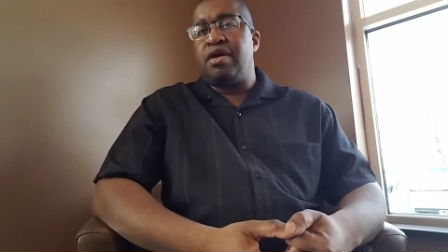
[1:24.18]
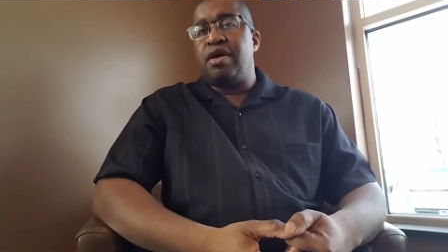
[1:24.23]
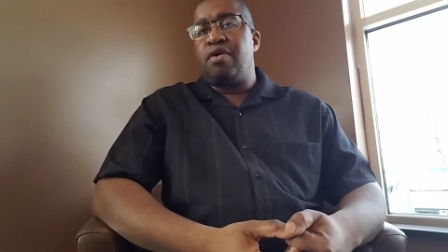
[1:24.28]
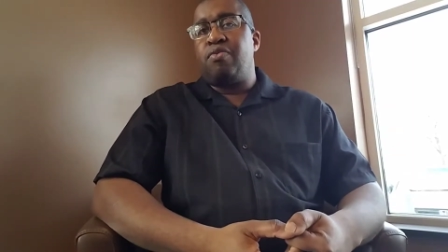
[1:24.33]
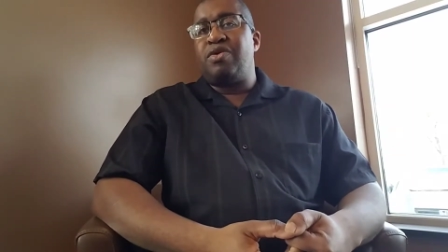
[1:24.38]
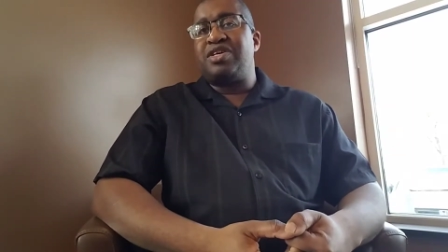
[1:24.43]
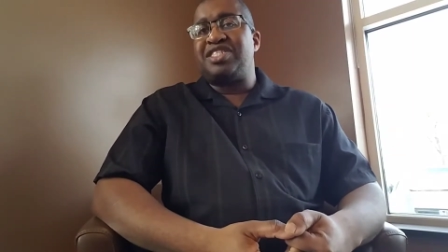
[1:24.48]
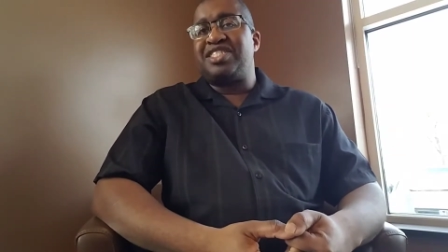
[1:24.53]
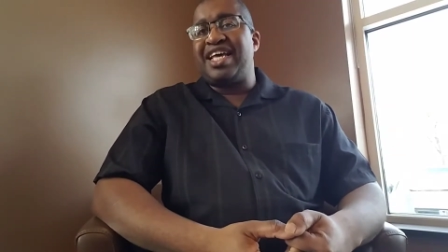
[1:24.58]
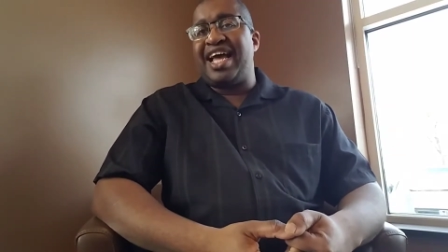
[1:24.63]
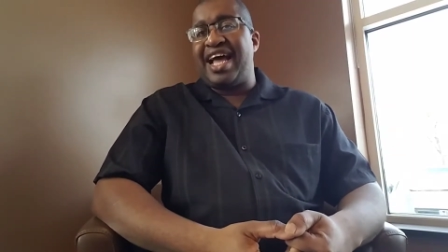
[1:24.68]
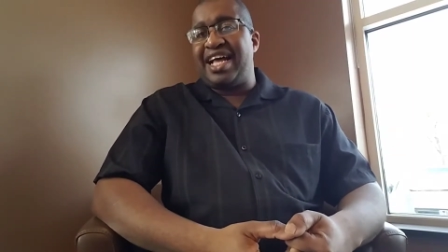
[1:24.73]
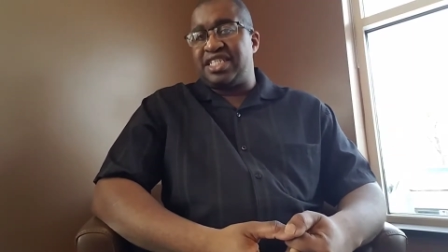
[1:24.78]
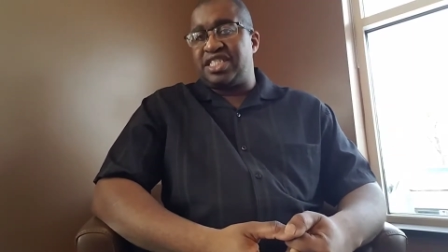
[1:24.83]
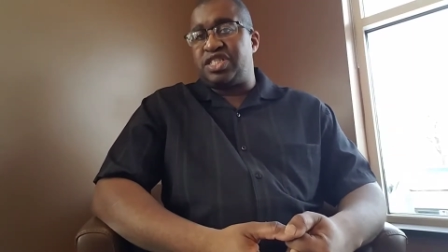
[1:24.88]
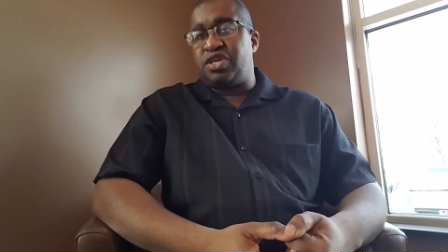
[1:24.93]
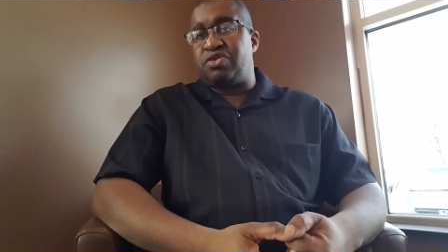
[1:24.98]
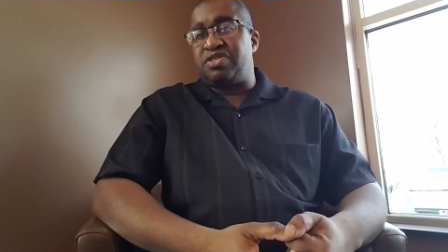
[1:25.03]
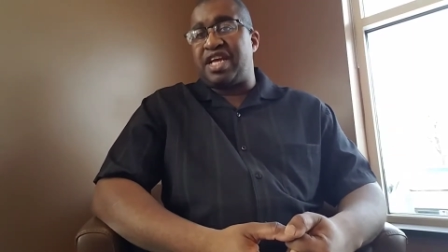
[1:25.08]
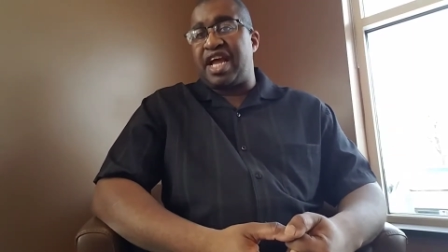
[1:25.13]
was
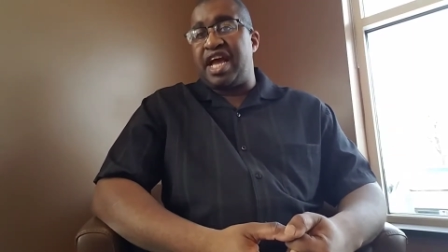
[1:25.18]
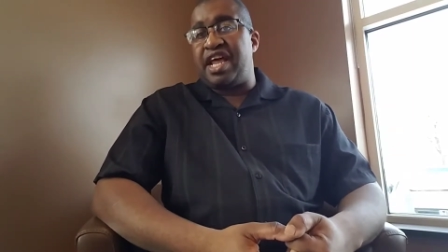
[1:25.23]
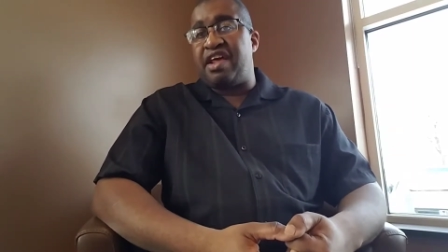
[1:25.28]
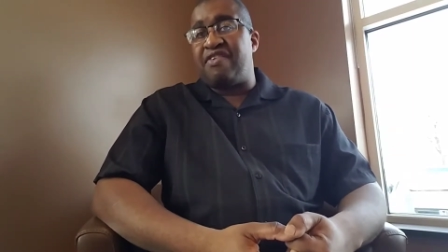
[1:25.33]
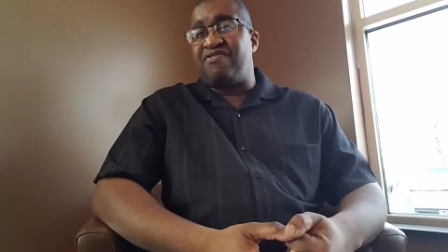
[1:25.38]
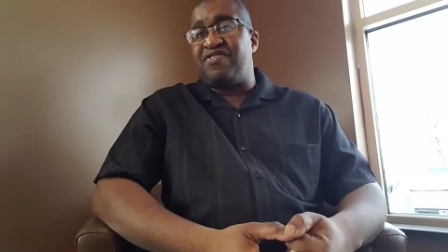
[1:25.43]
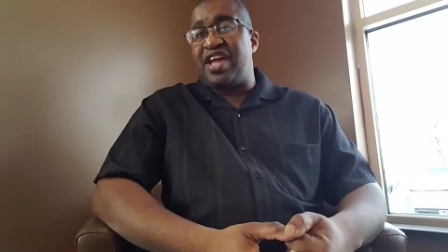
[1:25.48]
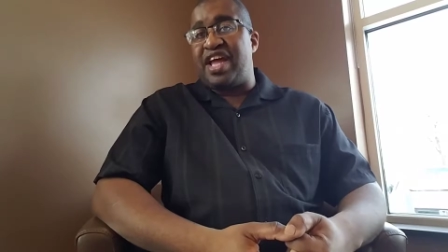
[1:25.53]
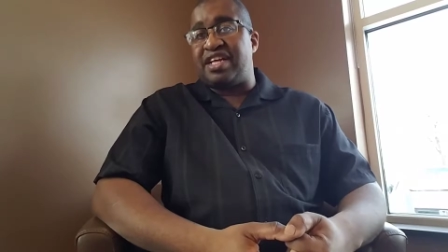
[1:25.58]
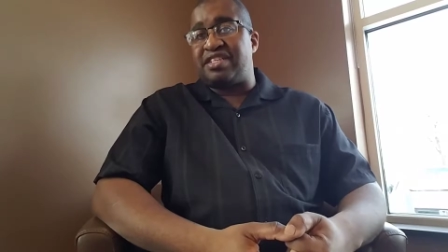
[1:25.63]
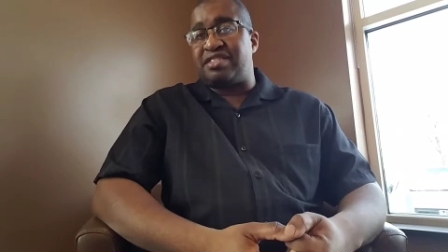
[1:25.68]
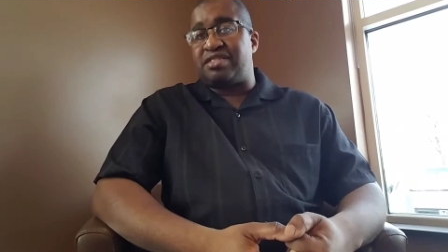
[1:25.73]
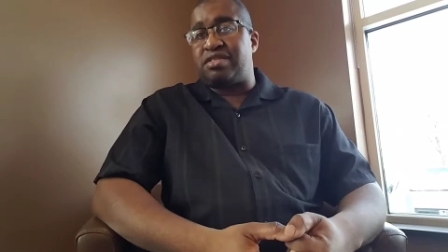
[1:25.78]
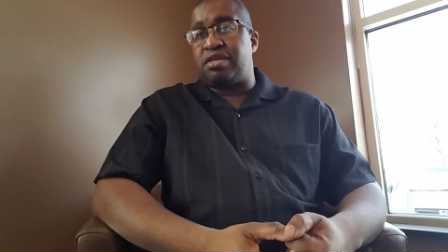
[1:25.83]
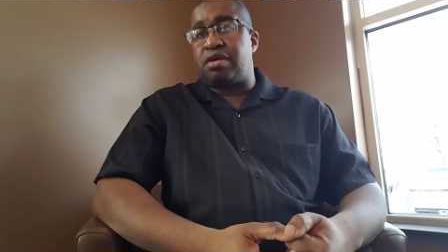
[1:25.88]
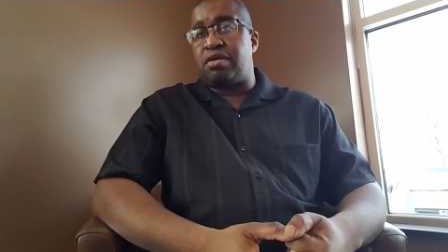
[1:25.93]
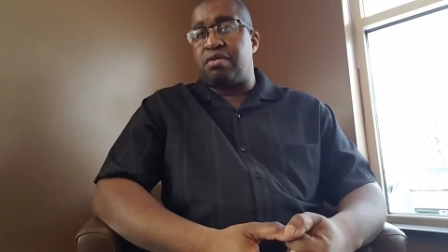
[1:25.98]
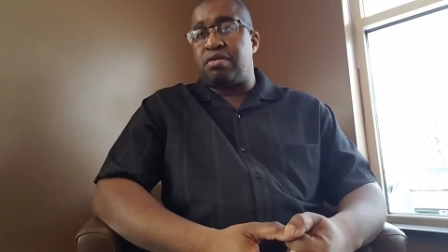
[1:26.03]
canceled an event